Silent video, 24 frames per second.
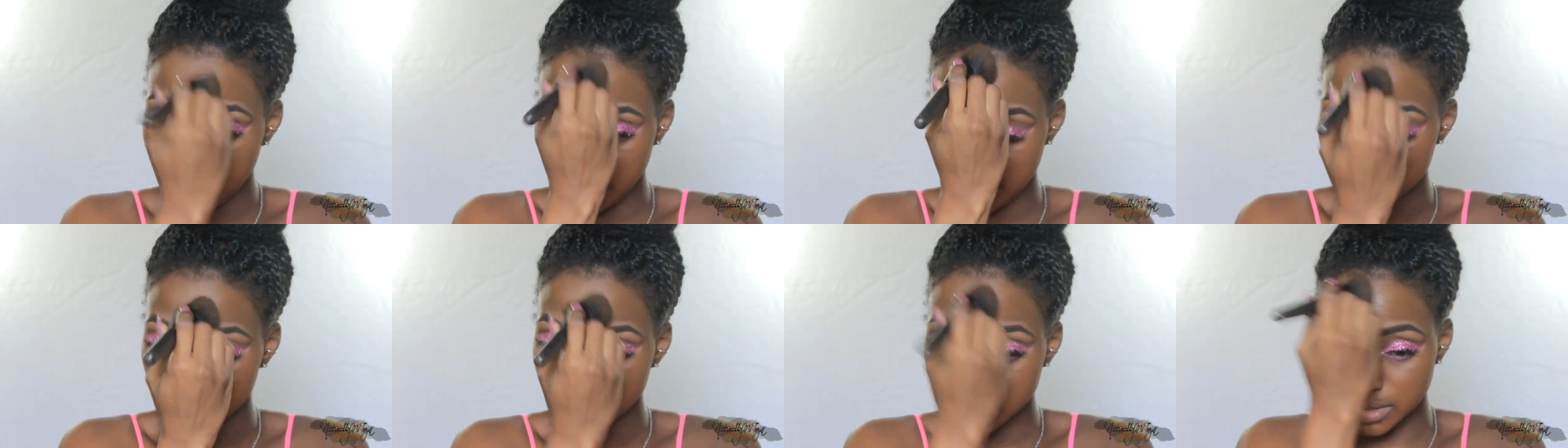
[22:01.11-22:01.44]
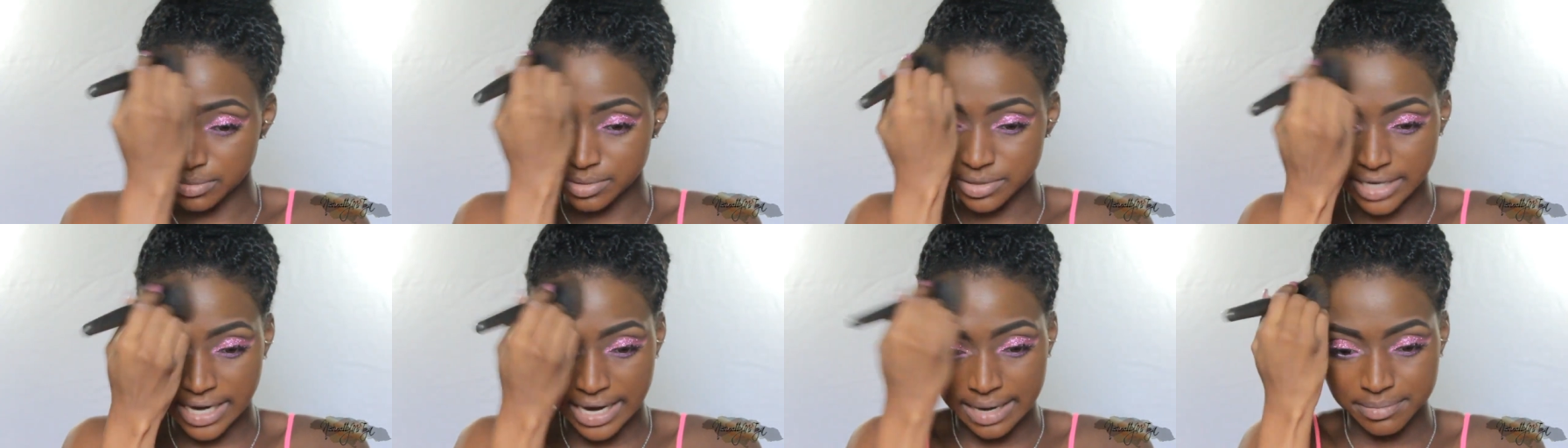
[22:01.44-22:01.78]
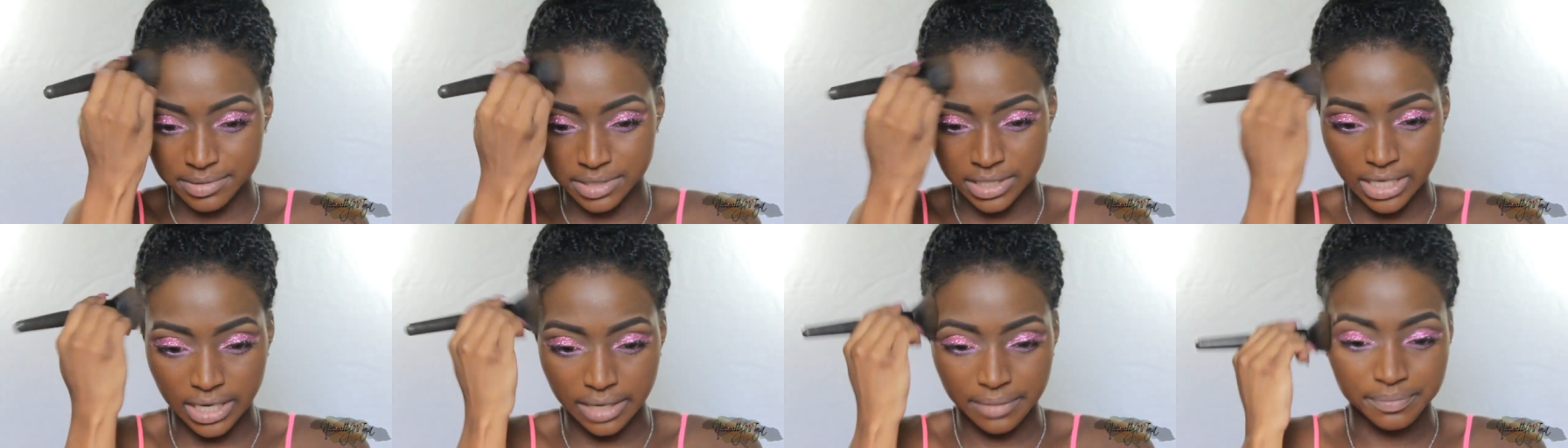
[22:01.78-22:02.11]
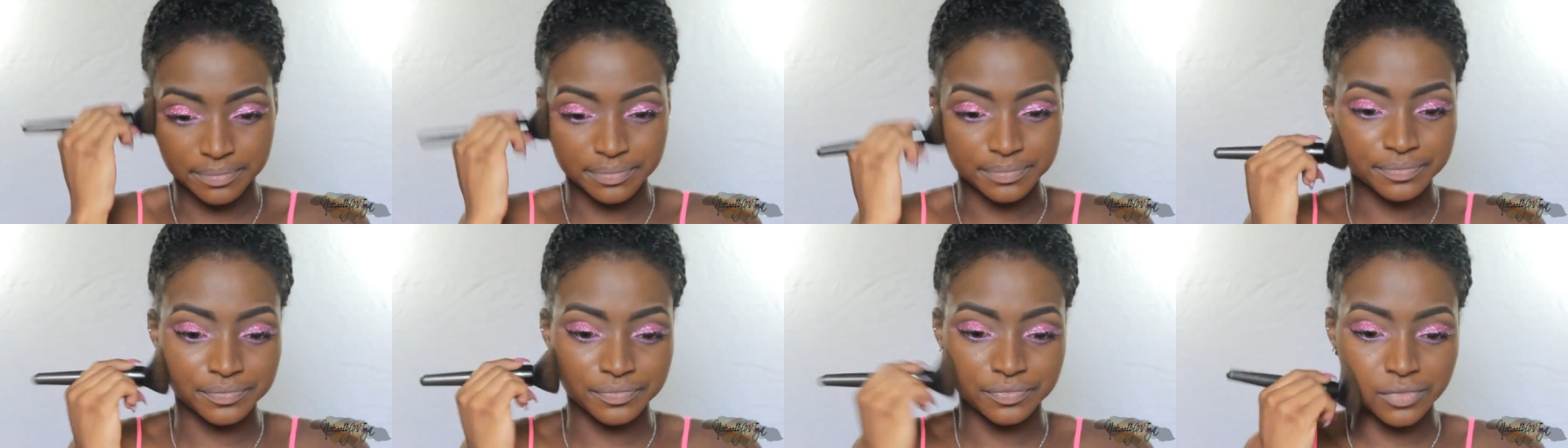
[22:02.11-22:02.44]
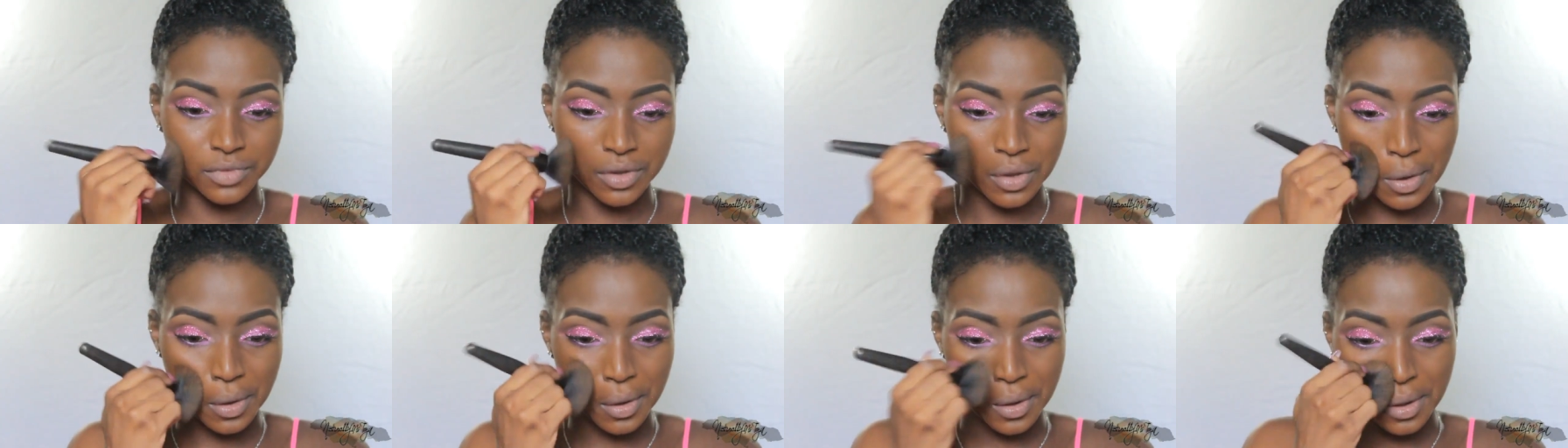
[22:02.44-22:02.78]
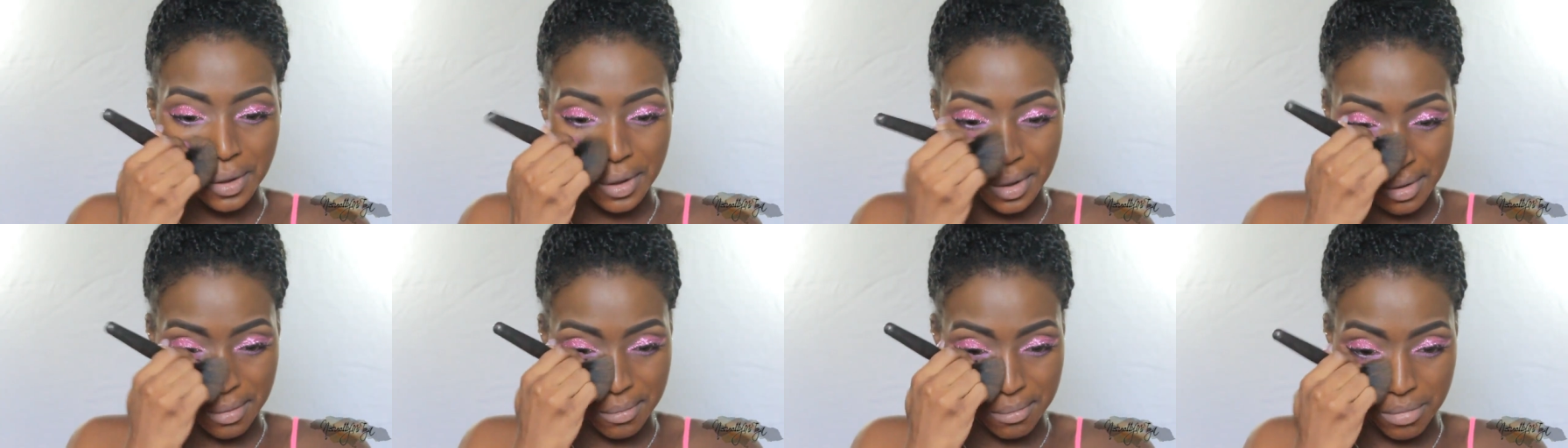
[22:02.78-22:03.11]
being subscribed to them.
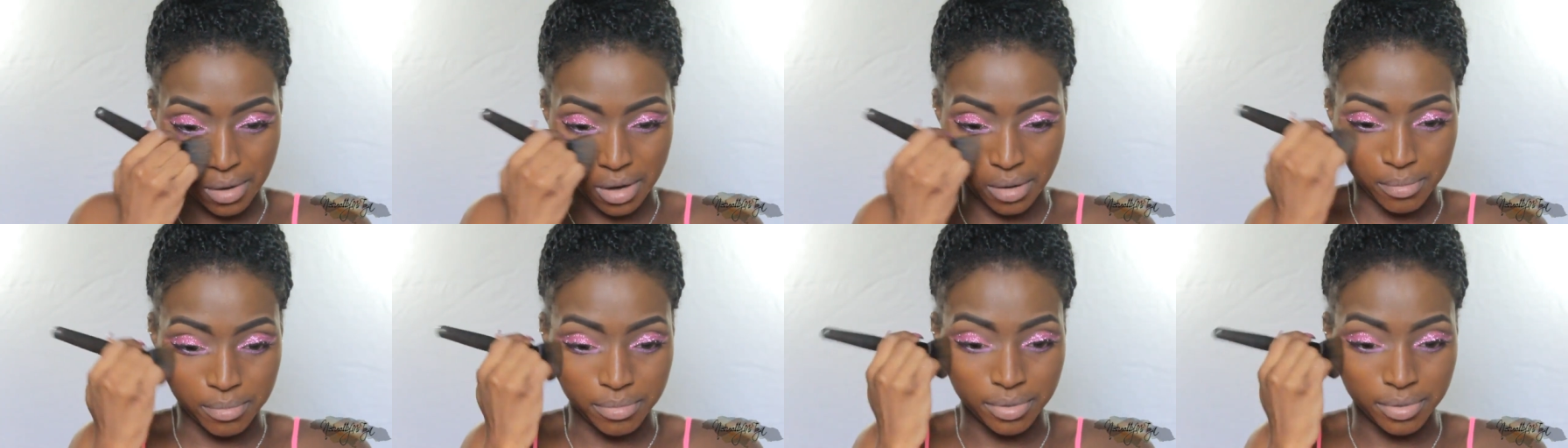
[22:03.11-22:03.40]
But